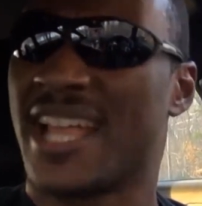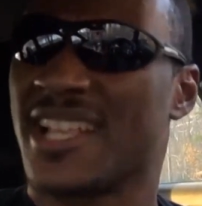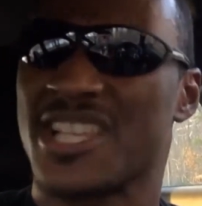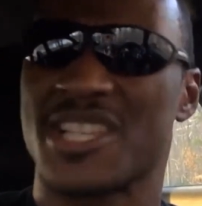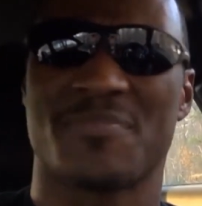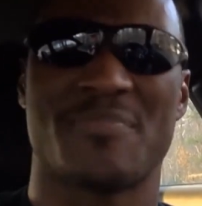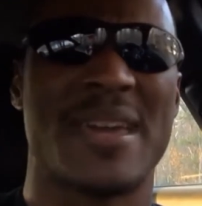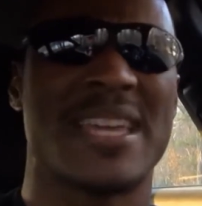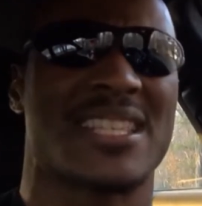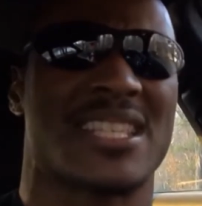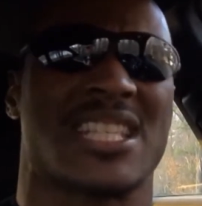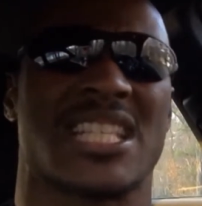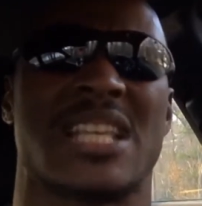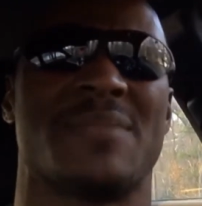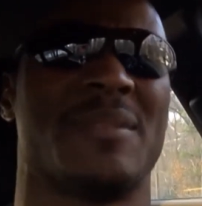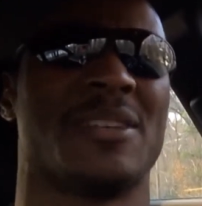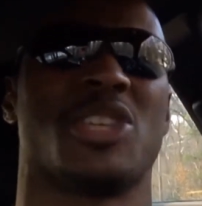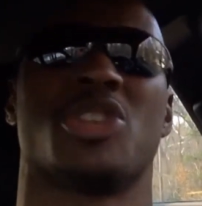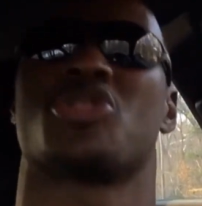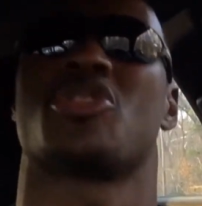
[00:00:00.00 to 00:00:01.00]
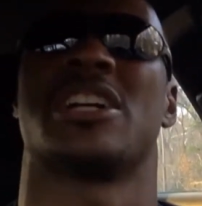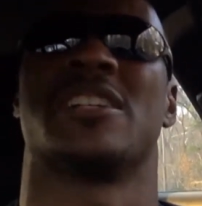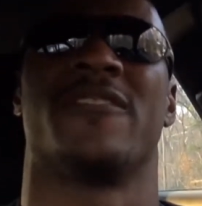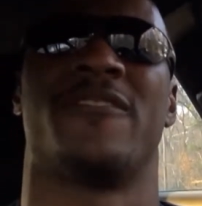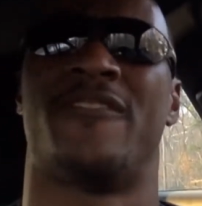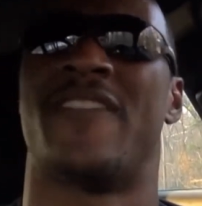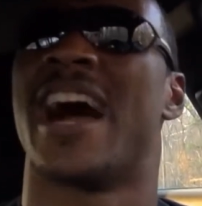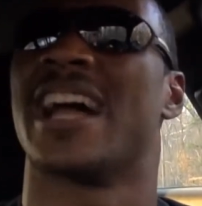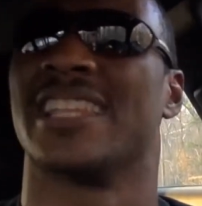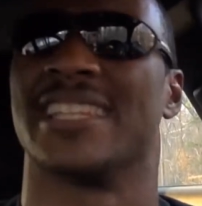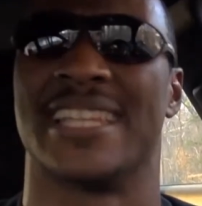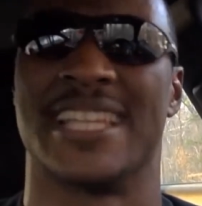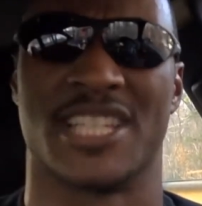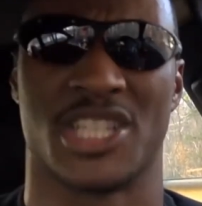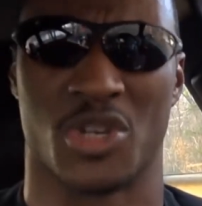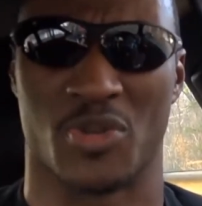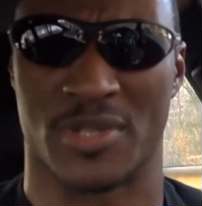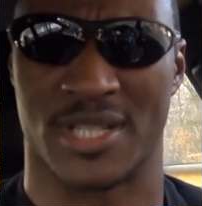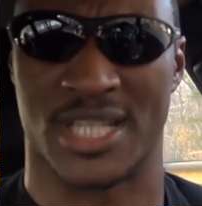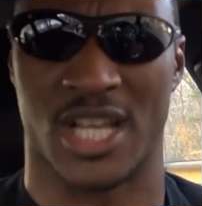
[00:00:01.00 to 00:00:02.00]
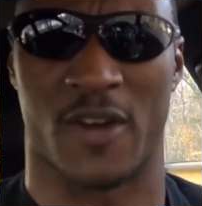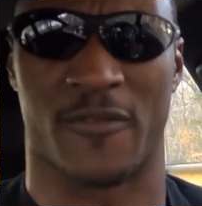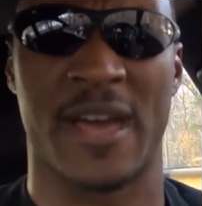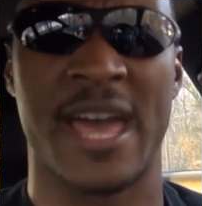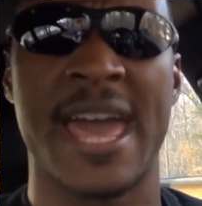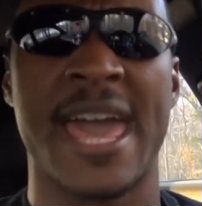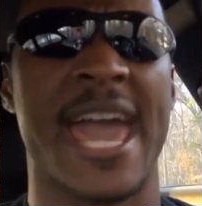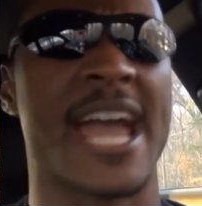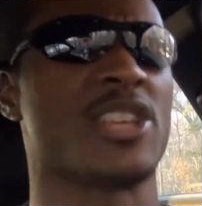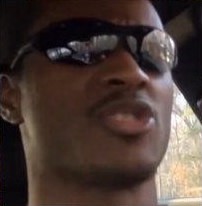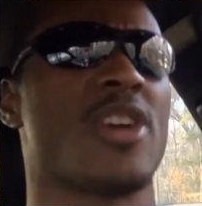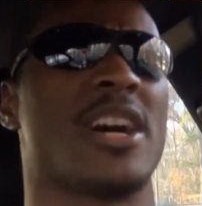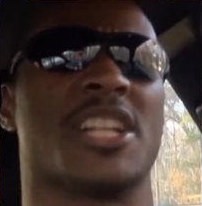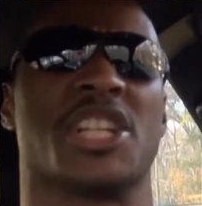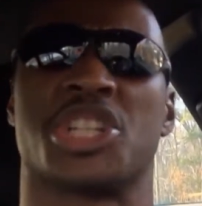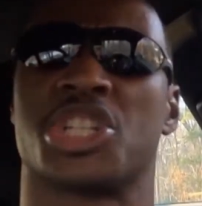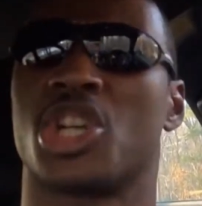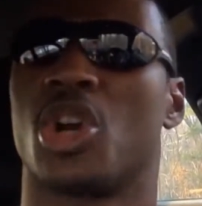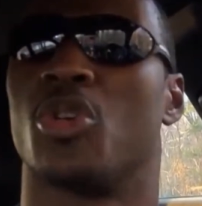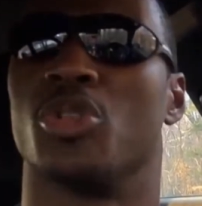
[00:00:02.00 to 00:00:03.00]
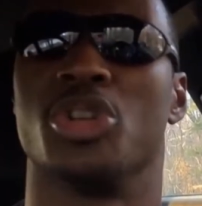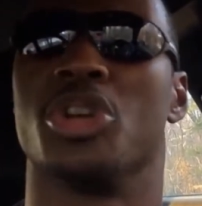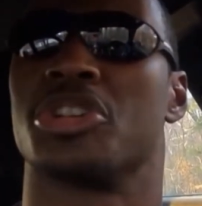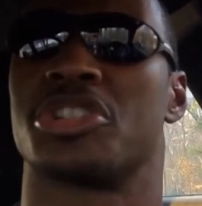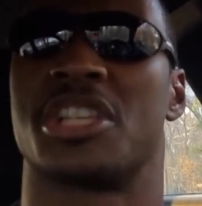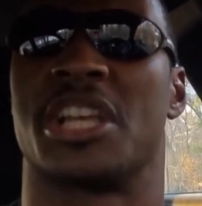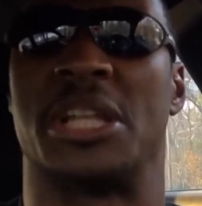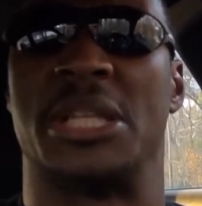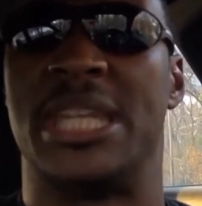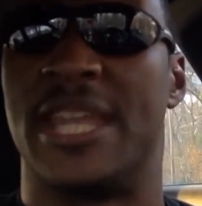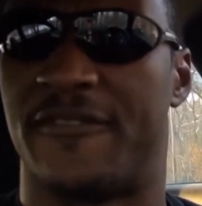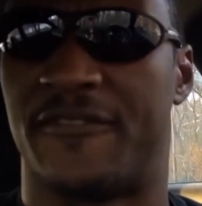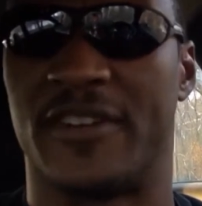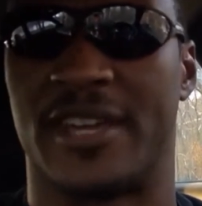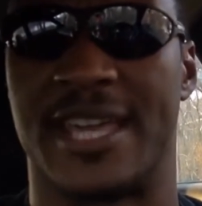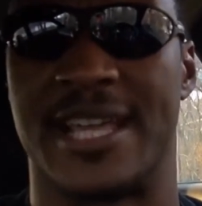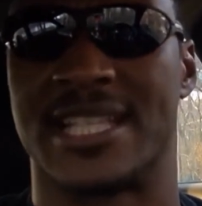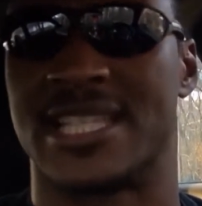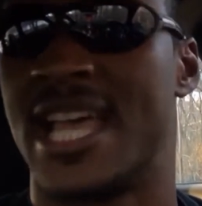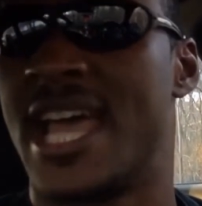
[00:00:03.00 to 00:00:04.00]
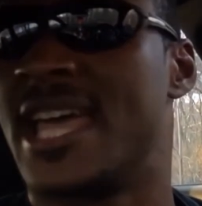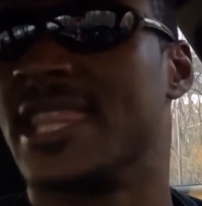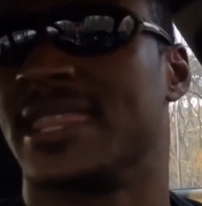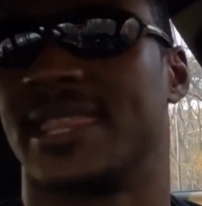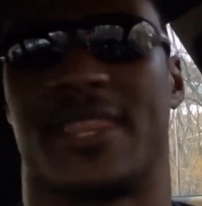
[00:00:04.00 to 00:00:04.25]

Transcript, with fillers: That just makes it seem like you're trying to validate yourself and try to show your significance,